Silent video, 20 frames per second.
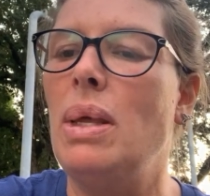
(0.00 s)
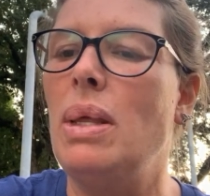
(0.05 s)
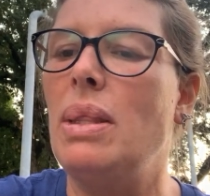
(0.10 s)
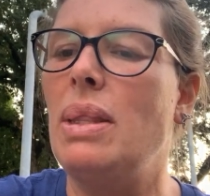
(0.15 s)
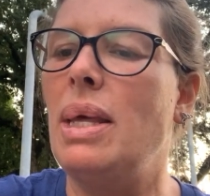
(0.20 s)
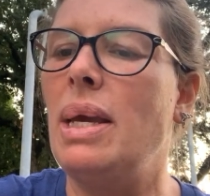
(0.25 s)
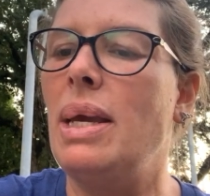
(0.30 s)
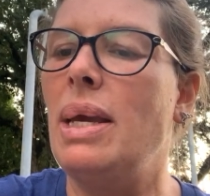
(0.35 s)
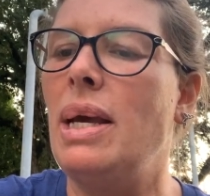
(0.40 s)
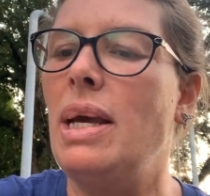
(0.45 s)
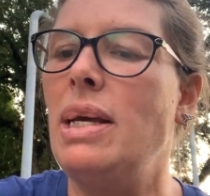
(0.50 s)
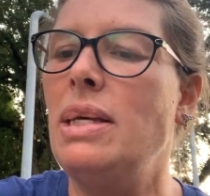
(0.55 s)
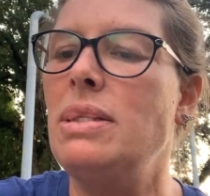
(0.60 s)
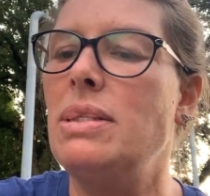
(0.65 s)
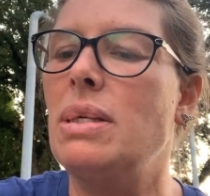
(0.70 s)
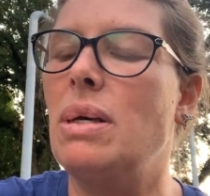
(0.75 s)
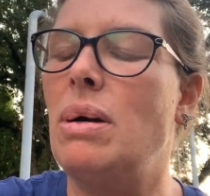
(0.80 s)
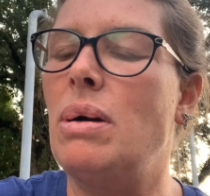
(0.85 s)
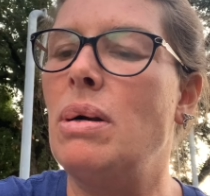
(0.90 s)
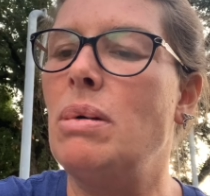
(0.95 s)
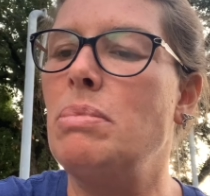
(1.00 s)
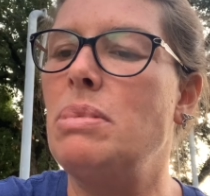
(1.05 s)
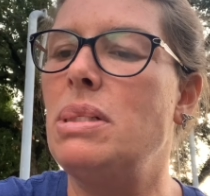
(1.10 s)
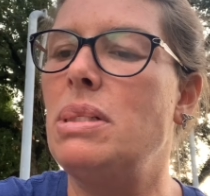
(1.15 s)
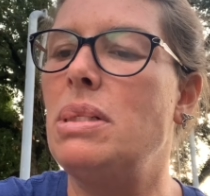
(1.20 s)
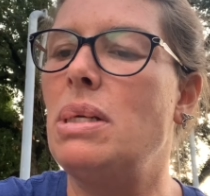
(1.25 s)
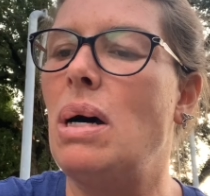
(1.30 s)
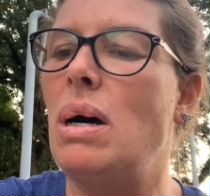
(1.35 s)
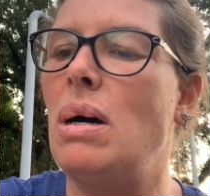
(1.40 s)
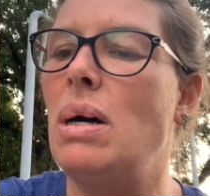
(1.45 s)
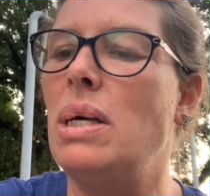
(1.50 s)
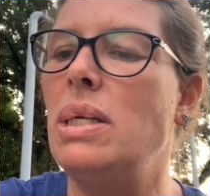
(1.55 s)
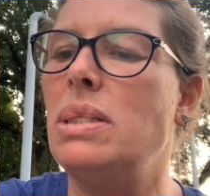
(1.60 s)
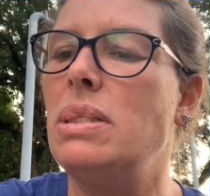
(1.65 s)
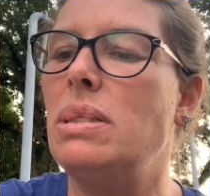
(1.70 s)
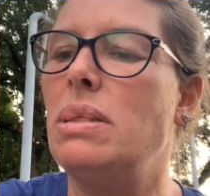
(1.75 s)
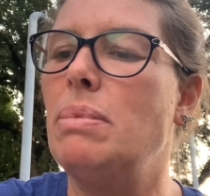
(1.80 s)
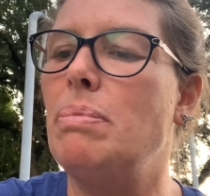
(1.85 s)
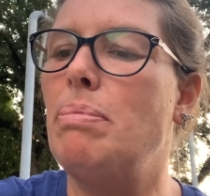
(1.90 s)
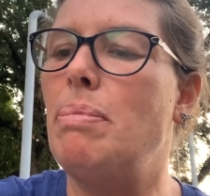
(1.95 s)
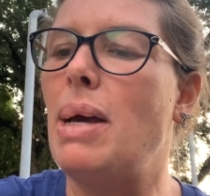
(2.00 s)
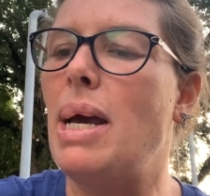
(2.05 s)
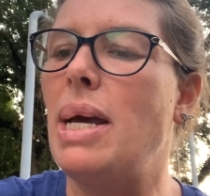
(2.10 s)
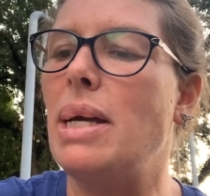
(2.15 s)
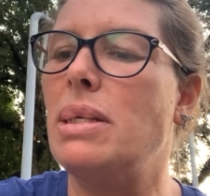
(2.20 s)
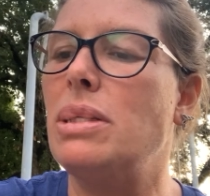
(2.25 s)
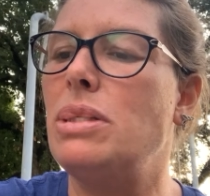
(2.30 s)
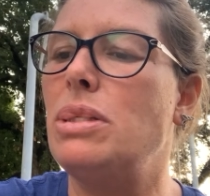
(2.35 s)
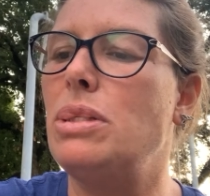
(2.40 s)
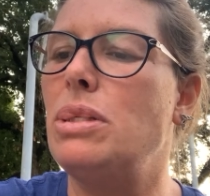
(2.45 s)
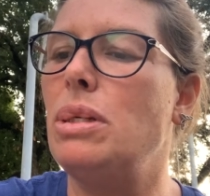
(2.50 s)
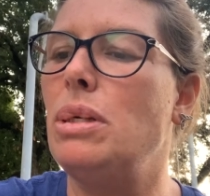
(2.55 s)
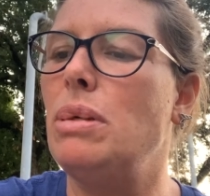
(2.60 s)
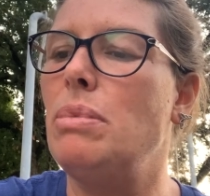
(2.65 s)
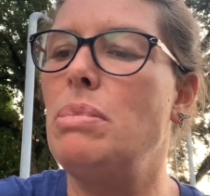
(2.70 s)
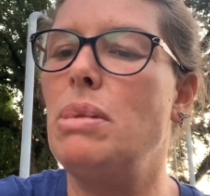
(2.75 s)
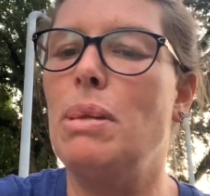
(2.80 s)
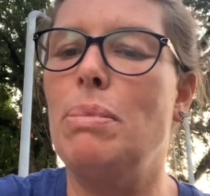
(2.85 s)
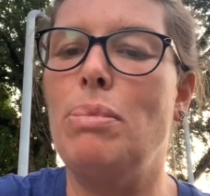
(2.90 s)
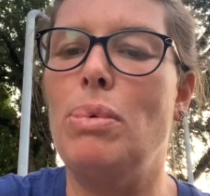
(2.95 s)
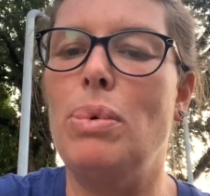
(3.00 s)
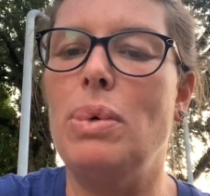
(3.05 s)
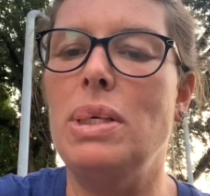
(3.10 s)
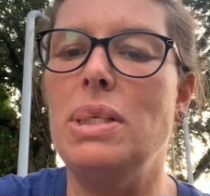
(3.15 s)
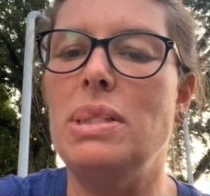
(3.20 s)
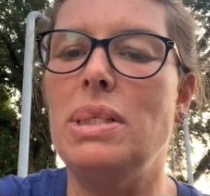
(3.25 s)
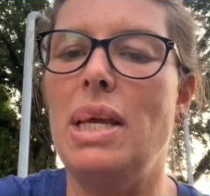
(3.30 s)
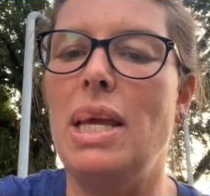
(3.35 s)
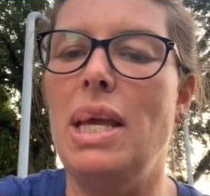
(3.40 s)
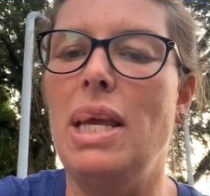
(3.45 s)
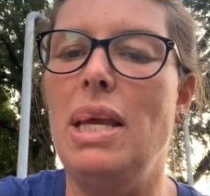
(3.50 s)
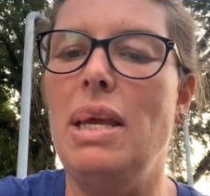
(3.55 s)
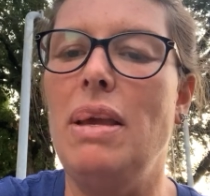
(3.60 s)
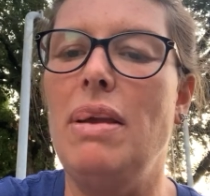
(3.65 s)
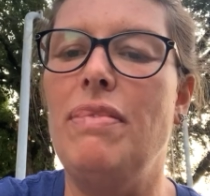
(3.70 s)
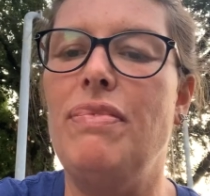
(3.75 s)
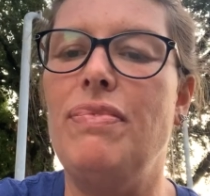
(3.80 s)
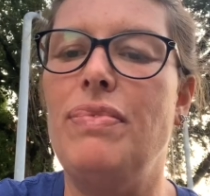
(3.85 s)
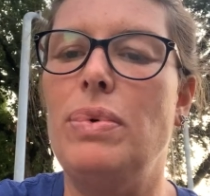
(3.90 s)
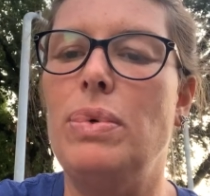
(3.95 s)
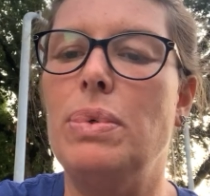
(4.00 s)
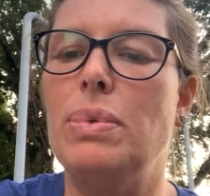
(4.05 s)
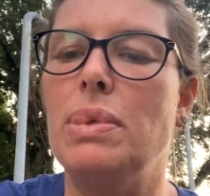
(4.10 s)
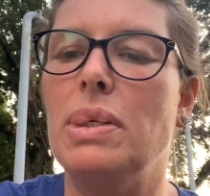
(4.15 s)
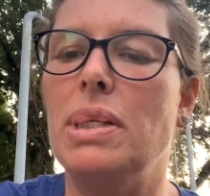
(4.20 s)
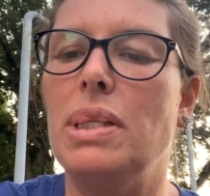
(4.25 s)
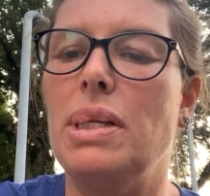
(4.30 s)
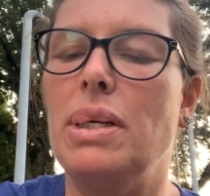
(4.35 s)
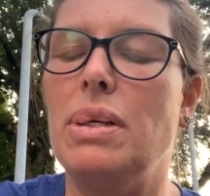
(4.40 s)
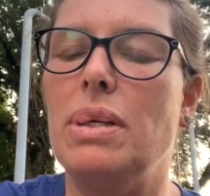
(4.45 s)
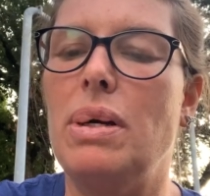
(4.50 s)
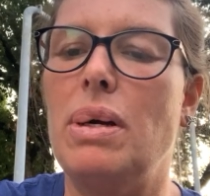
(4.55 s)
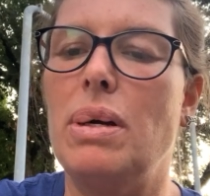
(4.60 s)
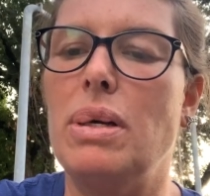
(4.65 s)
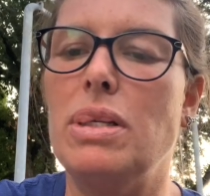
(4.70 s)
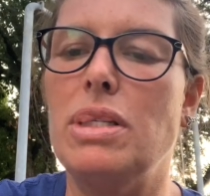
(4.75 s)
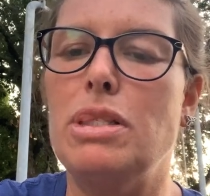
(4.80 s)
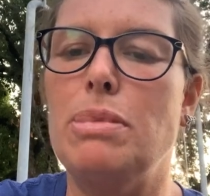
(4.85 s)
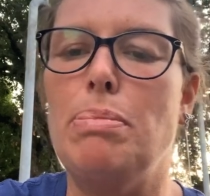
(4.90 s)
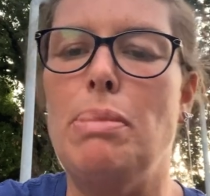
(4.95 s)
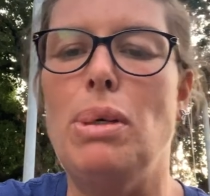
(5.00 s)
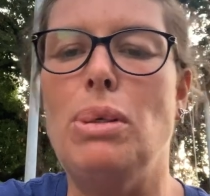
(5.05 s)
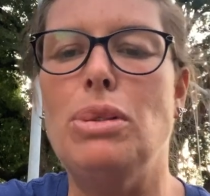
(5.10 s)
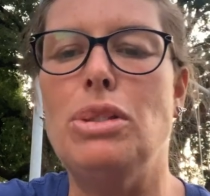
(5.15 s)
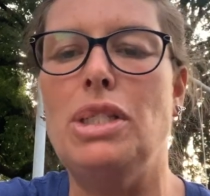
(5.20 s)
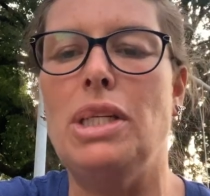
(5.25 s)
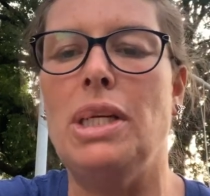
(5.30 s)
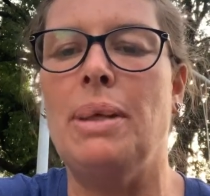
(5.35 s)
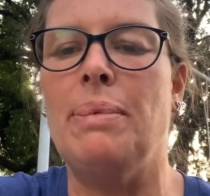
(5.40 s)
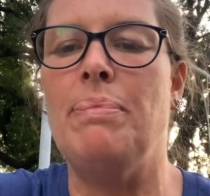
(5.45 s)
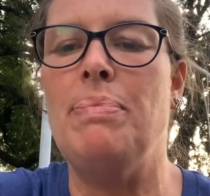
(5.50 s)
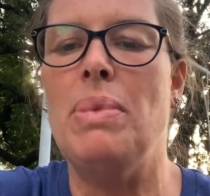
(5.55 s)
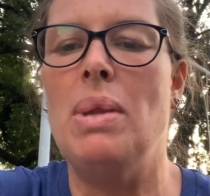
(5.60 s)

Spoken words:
They ask, arms taut, backs stooped. The boys heave forward, their carts bulging.